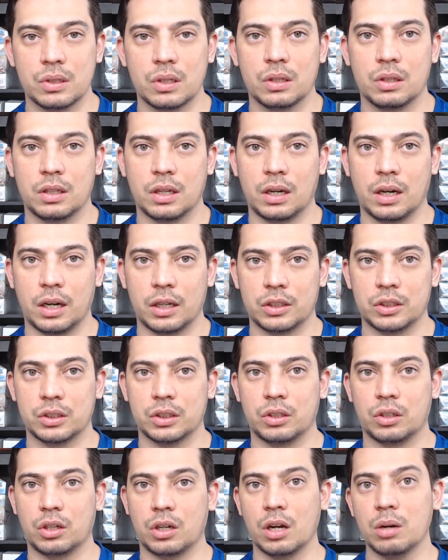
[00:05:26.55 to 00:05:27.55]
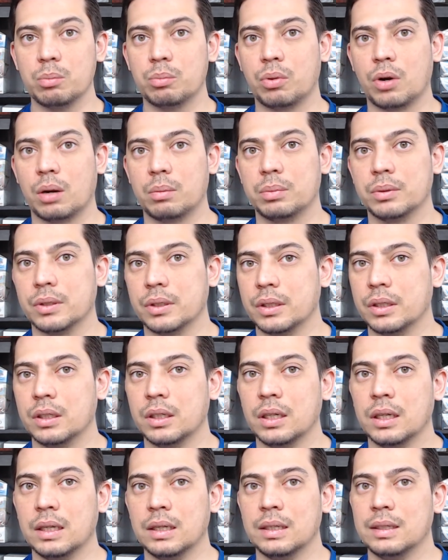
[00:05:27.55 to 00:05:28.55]
that actually are cut properly.
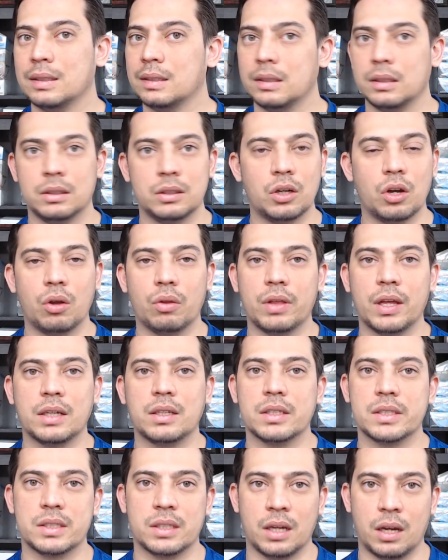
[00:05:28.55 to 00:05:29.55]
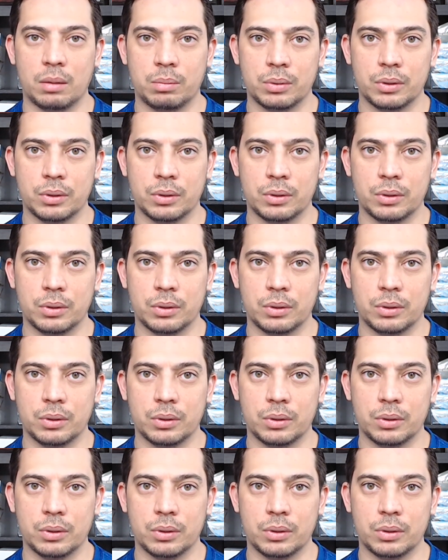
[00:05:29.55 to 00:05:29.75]
No, that doesn't happen.